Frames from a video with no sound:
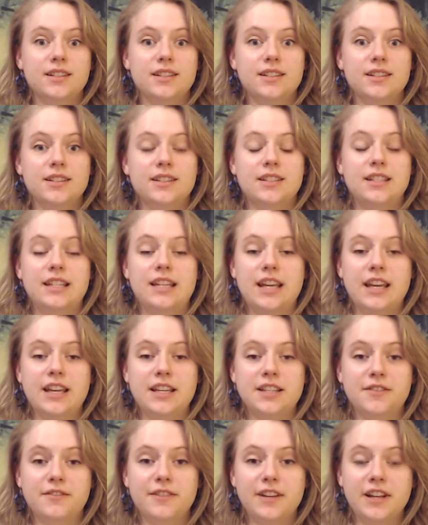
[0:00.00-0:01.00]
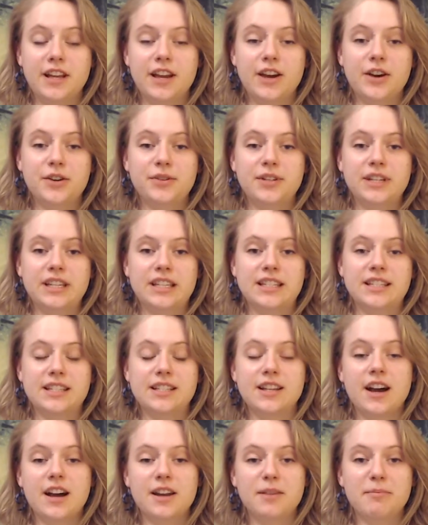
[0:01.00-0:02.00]
Today's video is
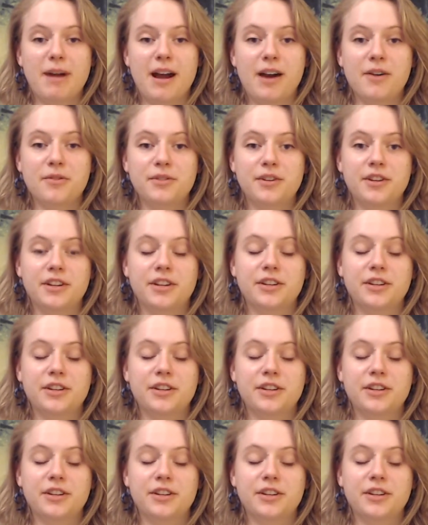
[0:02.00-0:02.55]
not about